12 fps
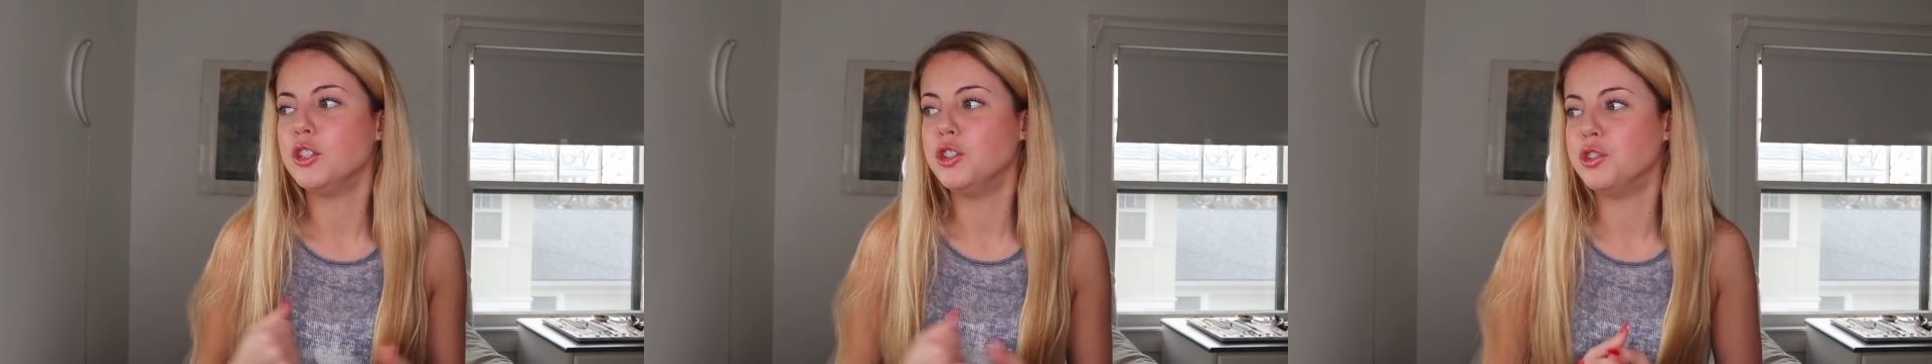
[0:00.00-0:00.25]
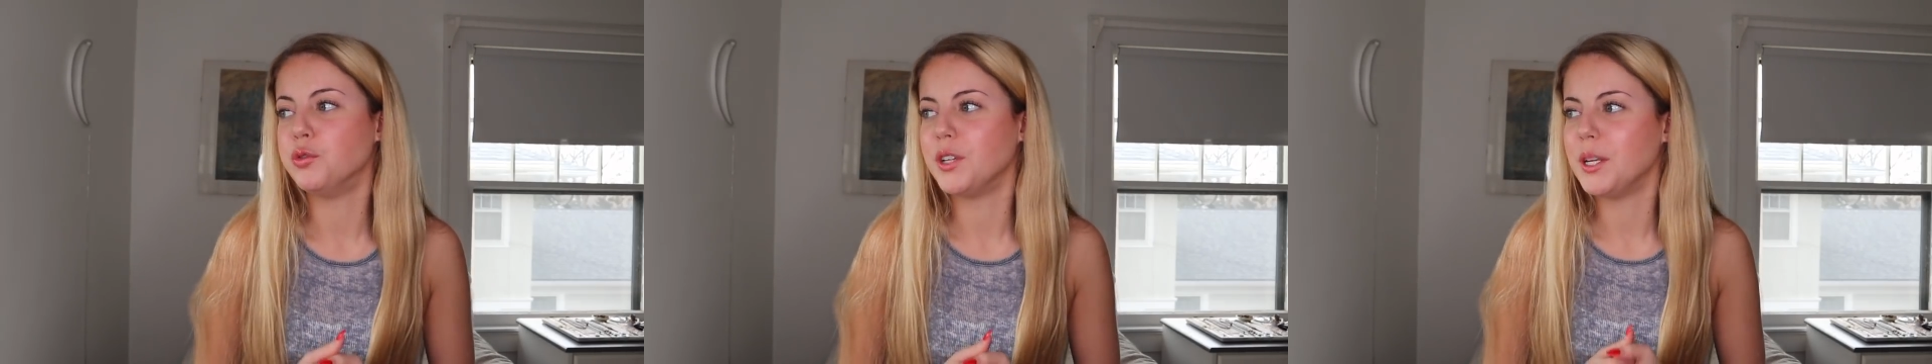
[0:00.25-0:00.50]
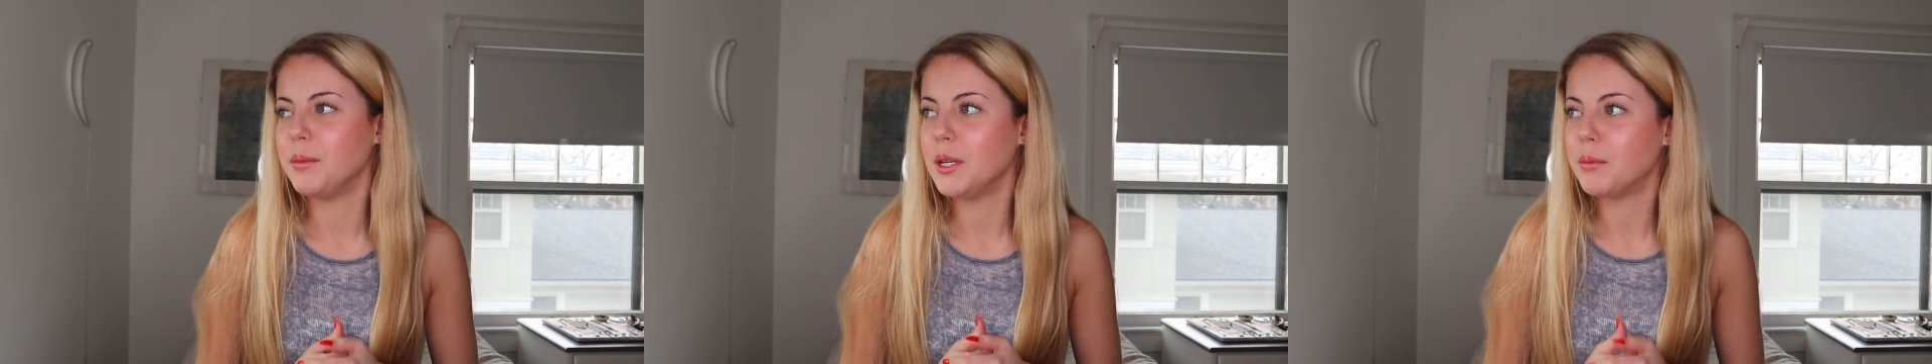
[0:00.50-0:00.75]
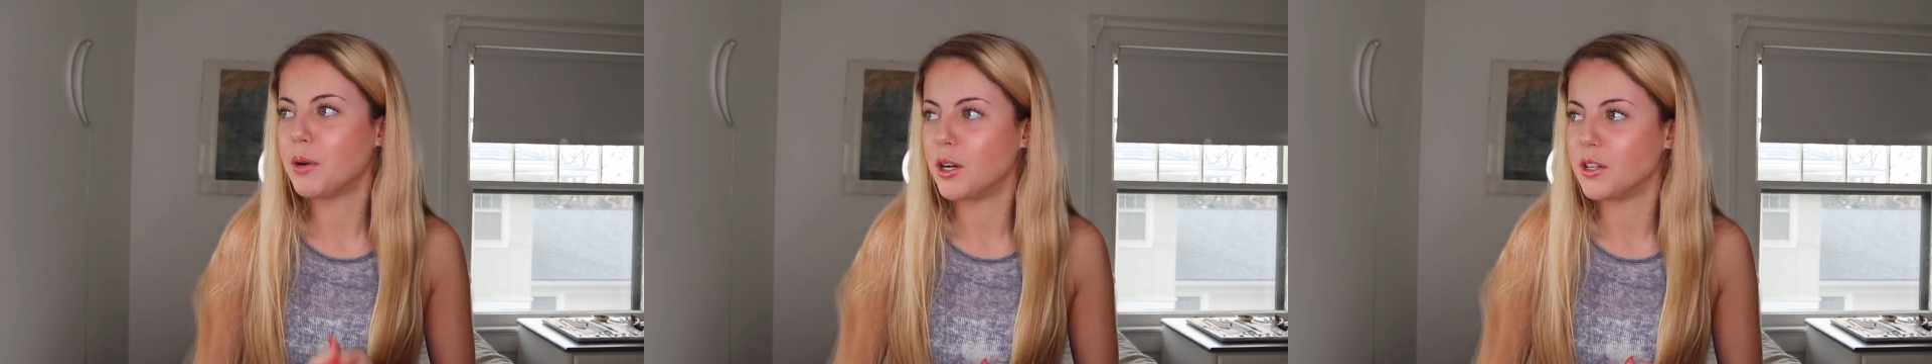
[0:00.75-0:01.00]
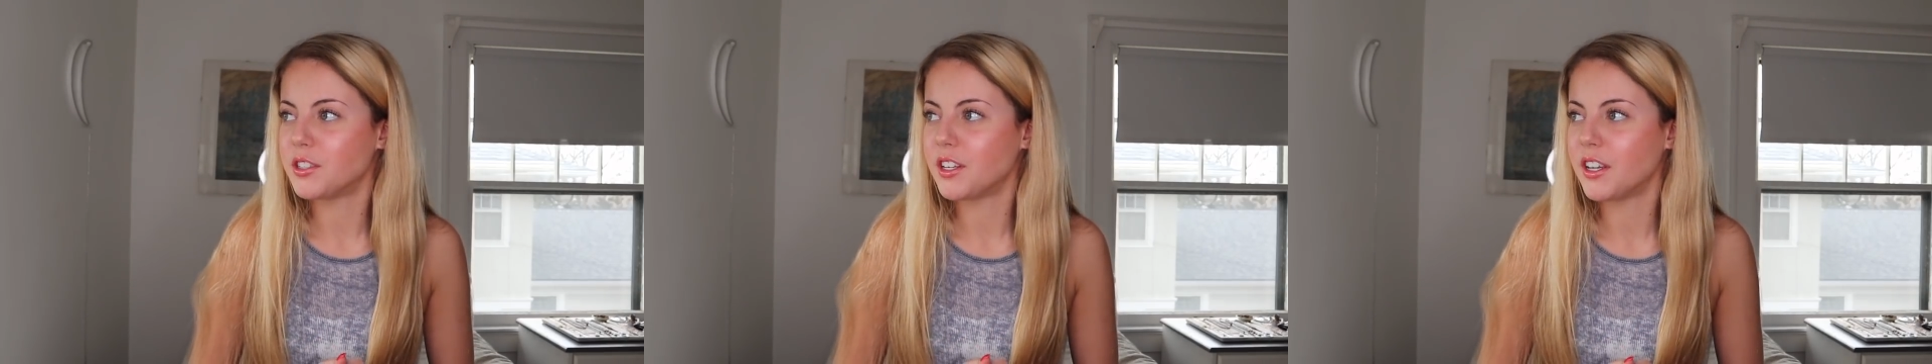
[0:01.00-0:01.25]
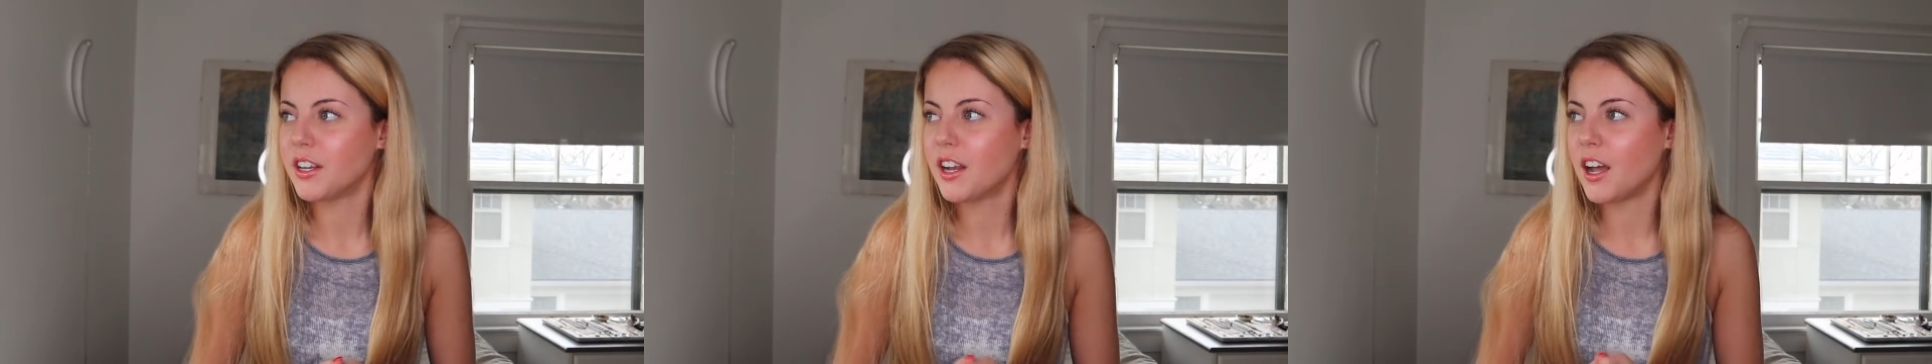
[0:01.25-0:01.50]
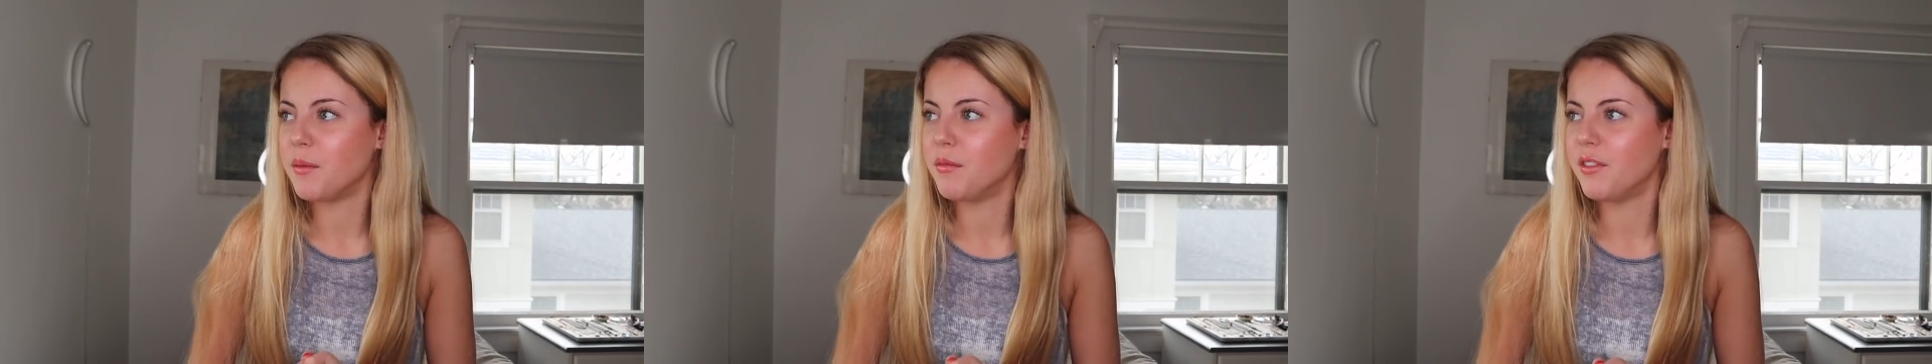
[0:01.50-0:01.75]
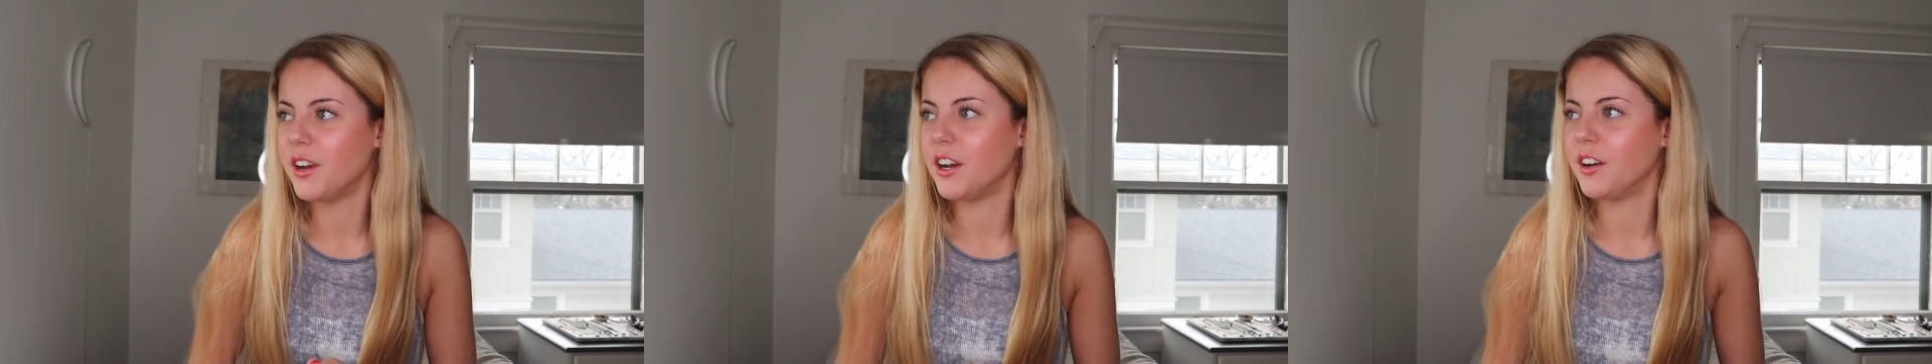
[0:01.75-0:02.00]
dreamy person.
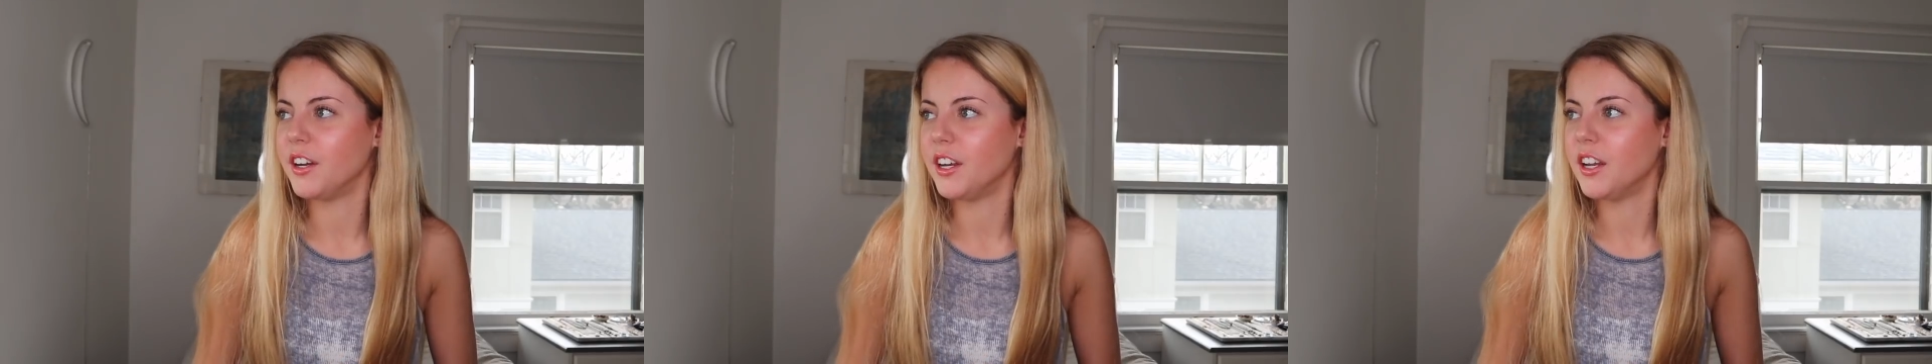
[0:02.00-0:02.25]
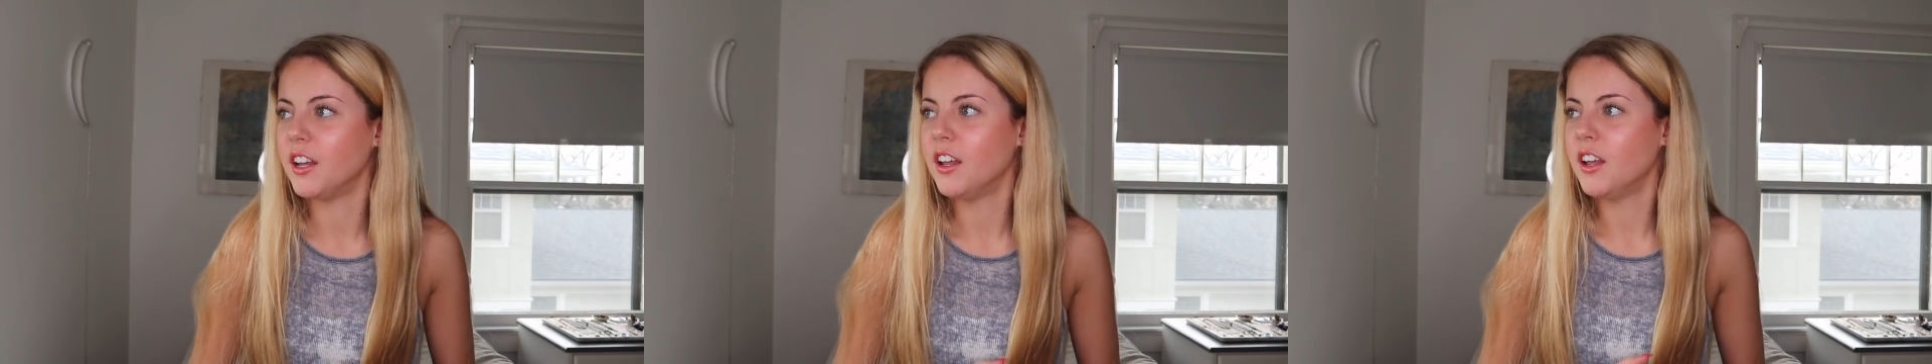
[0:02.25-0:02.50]
I'm very